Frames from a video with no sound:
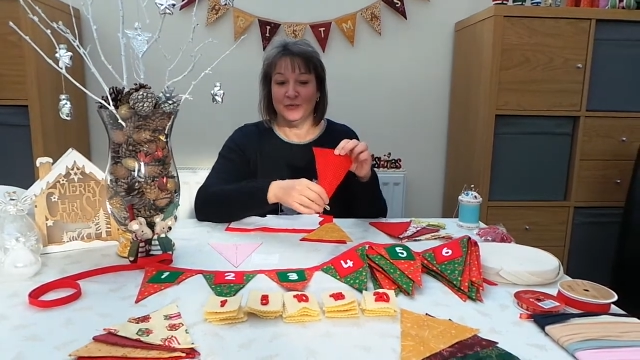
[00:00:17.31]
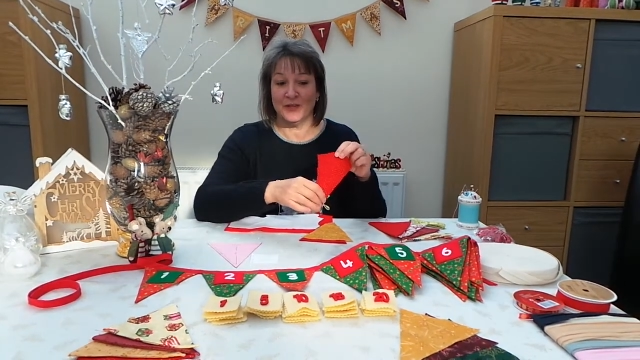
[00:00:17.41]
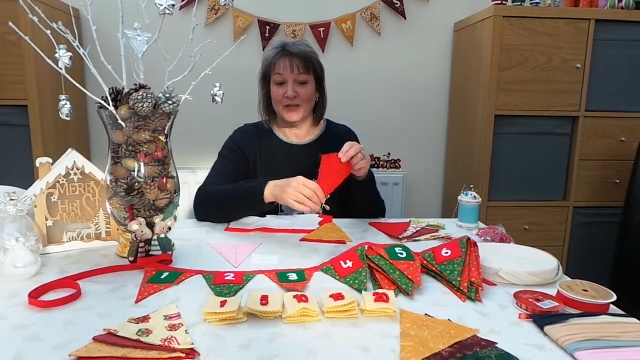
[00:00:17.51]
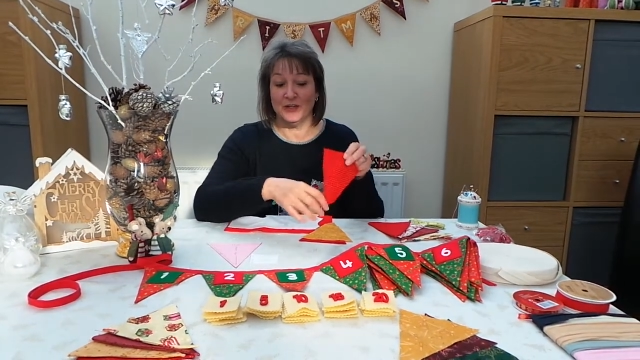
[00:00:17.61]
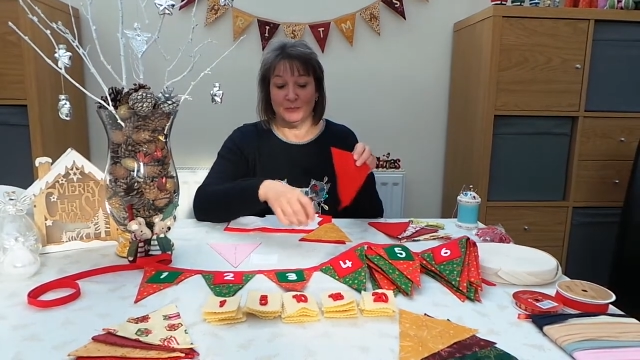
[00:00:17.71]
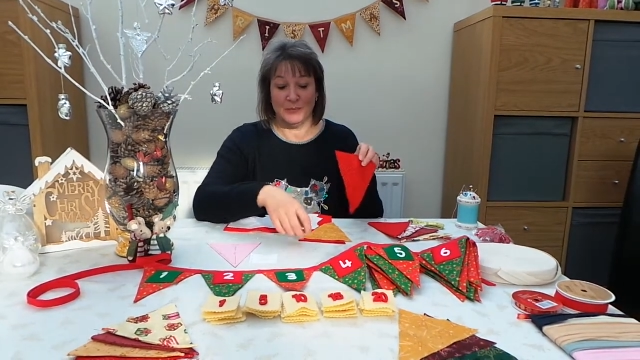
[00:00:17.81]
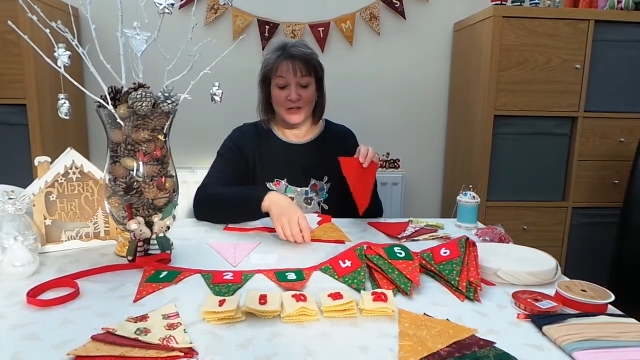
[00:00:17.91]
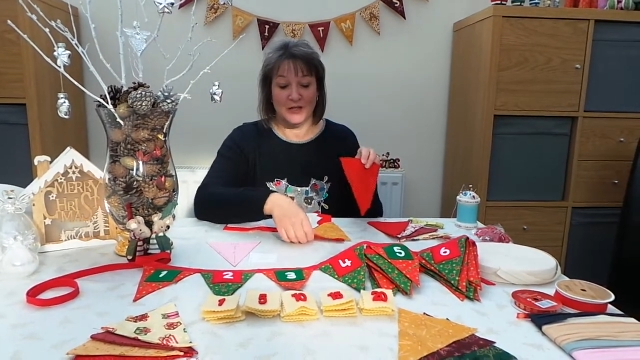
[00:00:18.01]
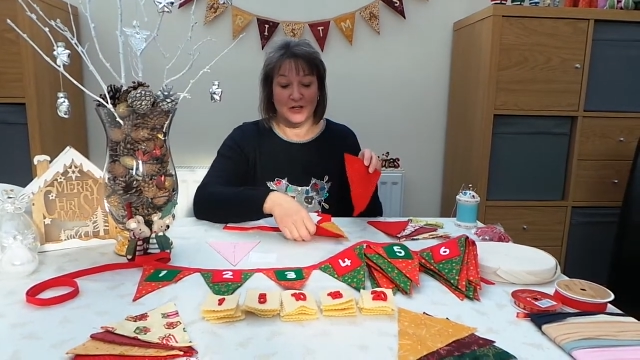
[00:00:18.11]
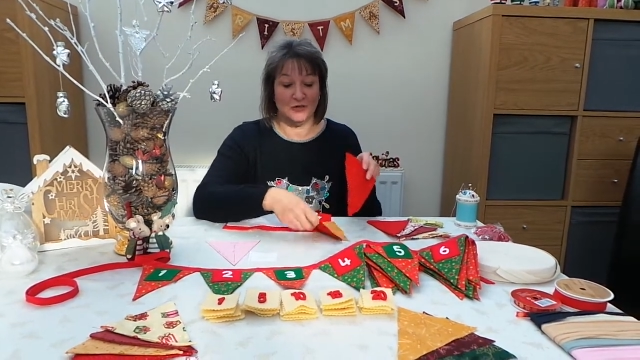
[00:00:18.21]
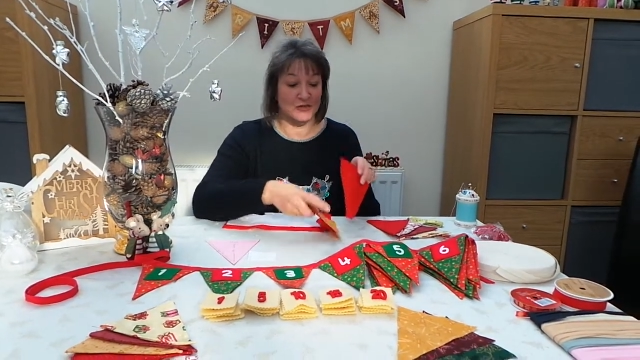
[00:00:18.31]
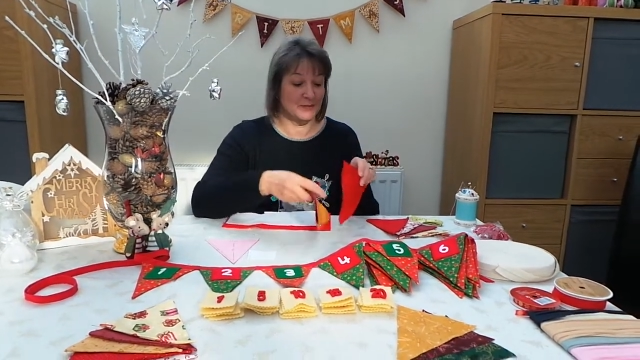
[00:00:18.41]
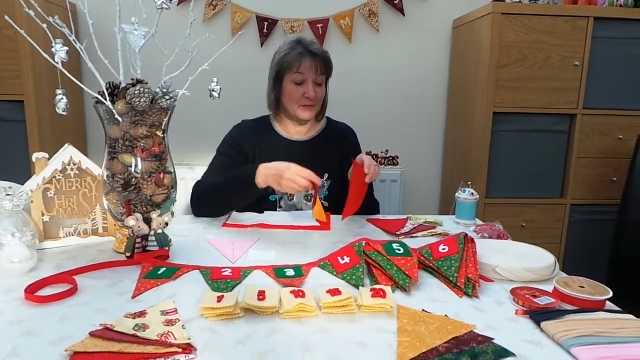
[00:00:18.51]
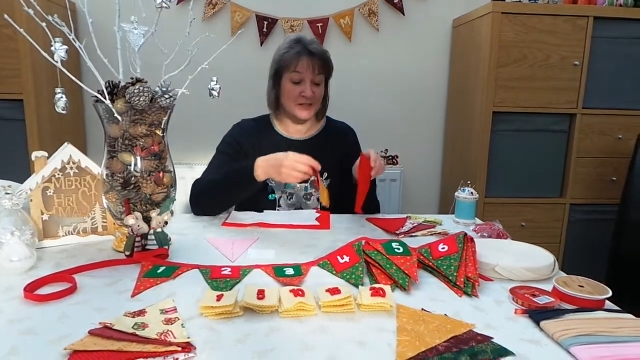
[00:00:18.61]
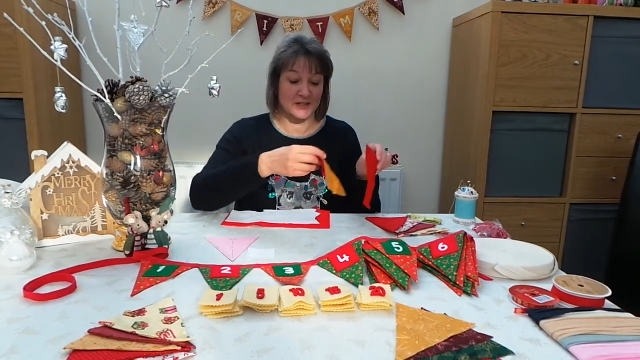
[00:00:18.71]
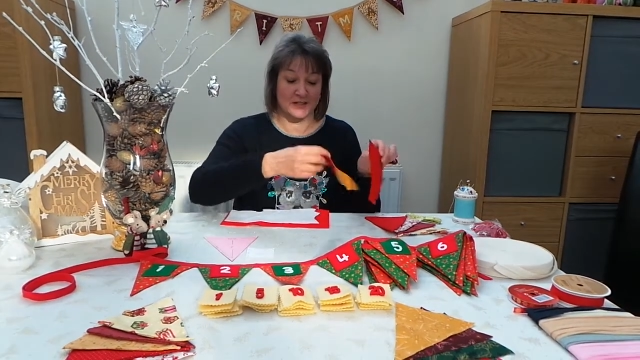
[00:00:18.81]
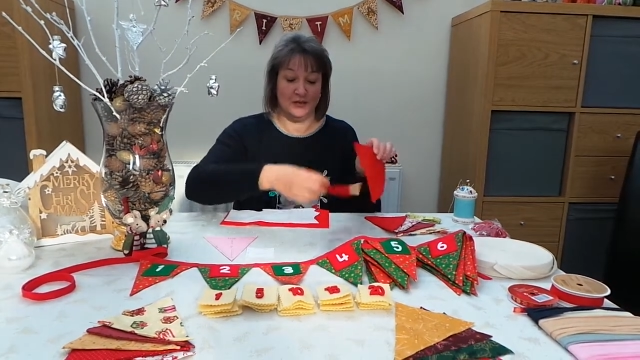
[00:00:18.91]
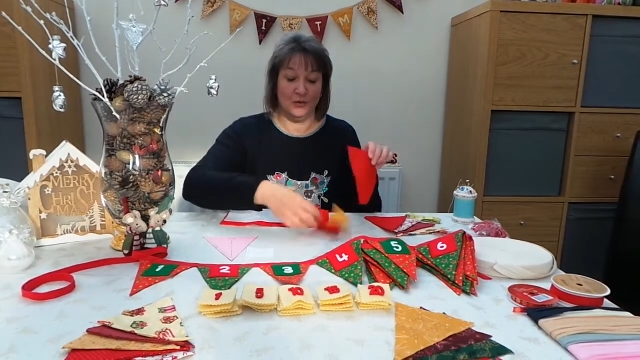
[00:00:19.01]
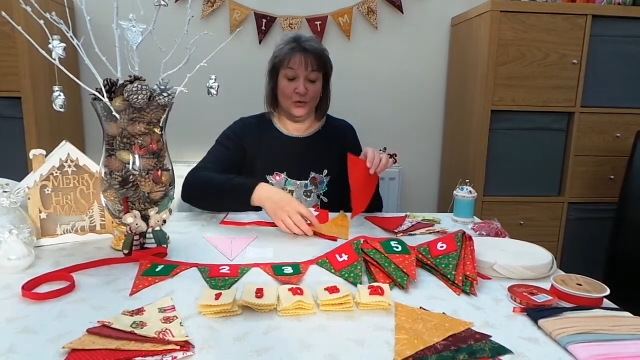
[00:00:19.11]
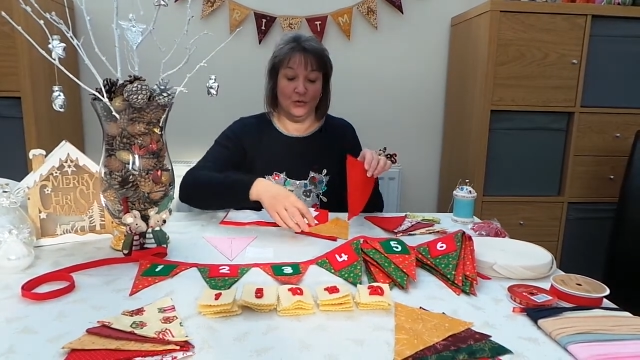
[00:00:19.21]
They could be Christmas
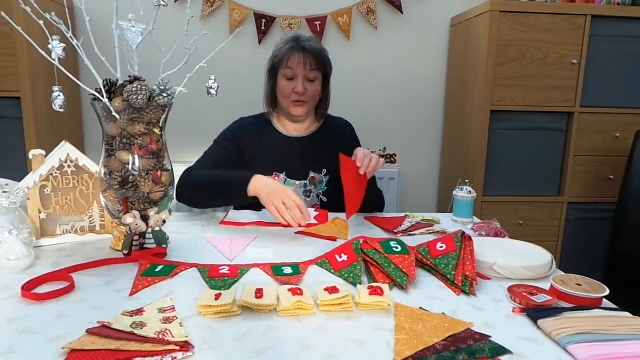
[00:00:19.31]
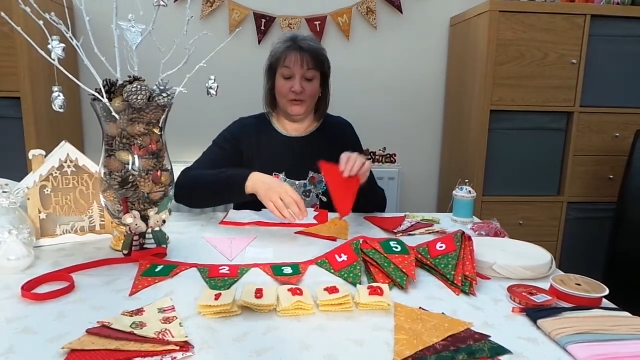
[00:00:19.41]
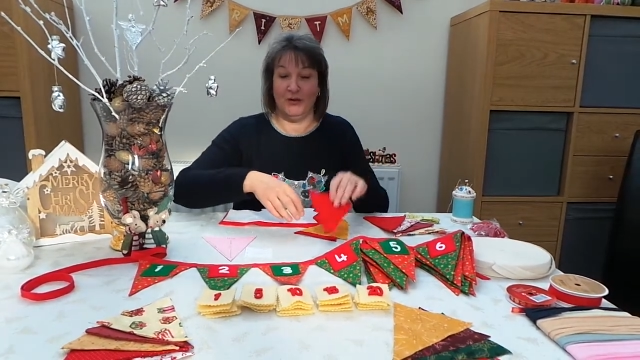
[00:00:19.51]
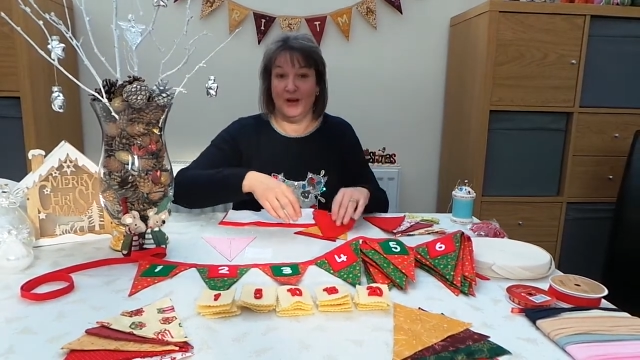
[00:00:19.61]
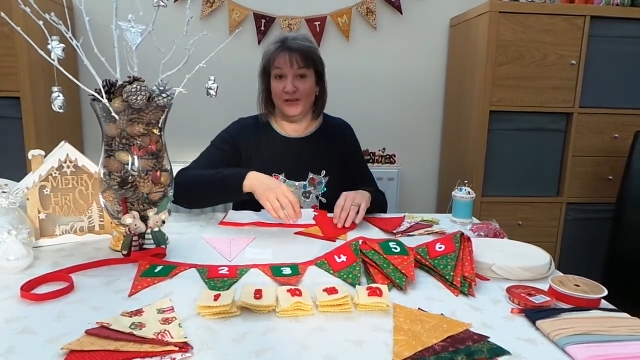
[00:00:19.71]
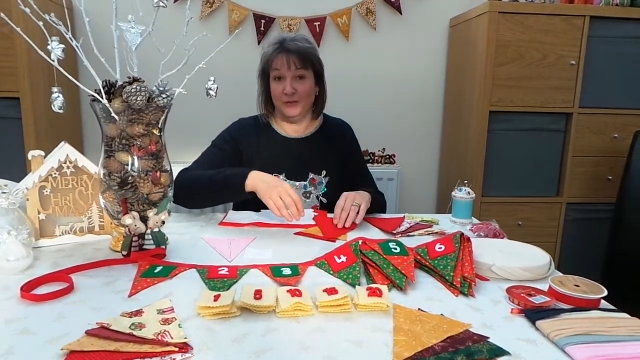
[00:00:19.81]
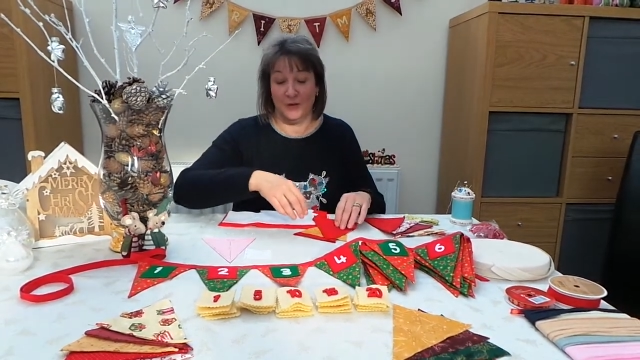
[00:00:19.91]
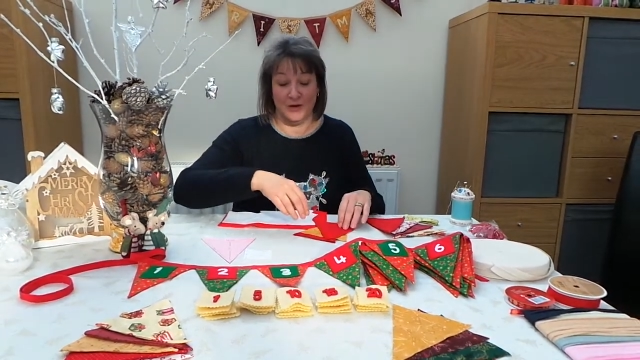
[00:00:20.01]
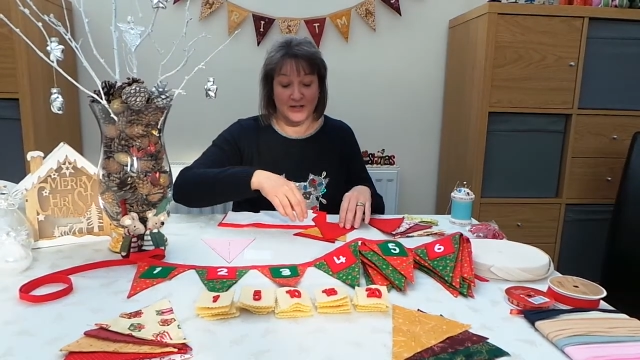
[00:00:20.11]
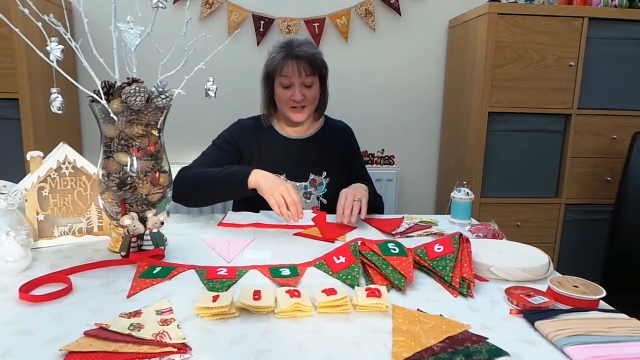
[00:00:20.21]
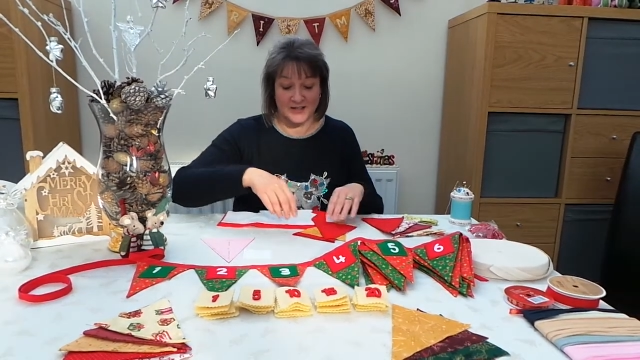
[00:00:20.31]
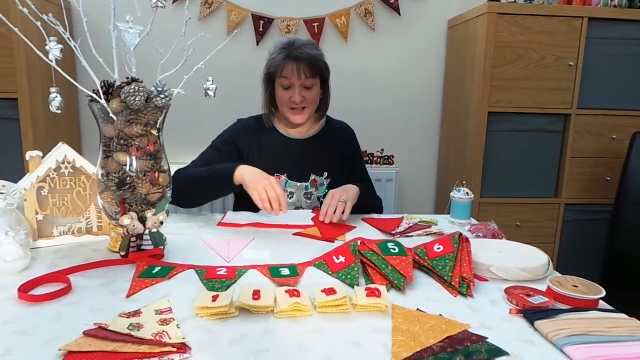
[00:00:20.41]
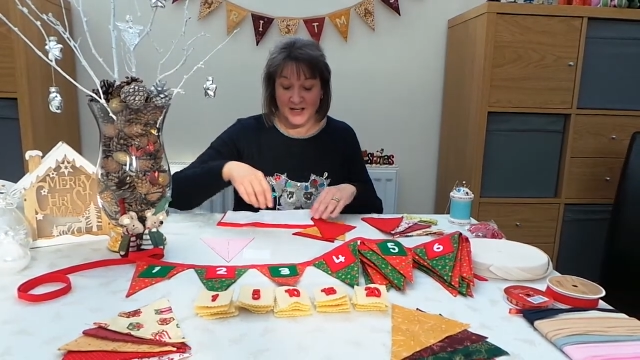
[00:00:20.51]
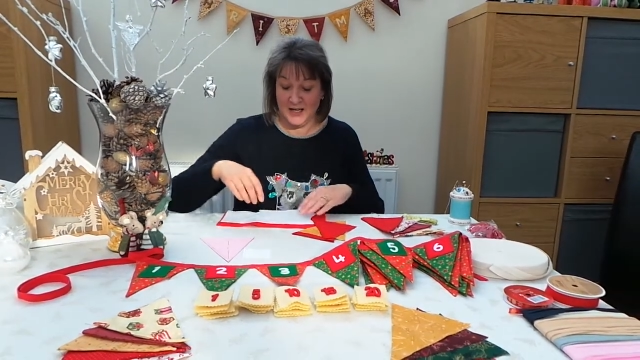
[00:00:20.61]
or otherwise,